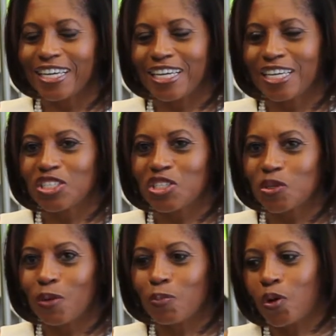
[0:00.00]

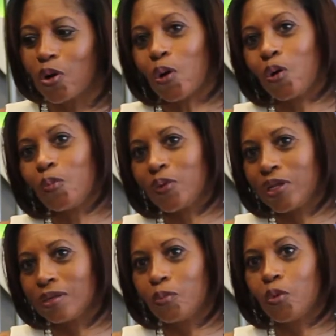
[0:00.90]
into a more
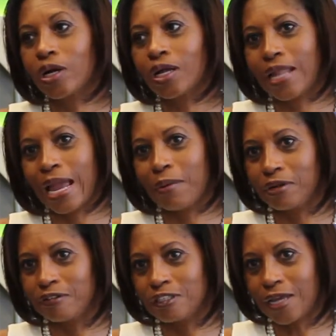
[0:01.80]
open, more collaborative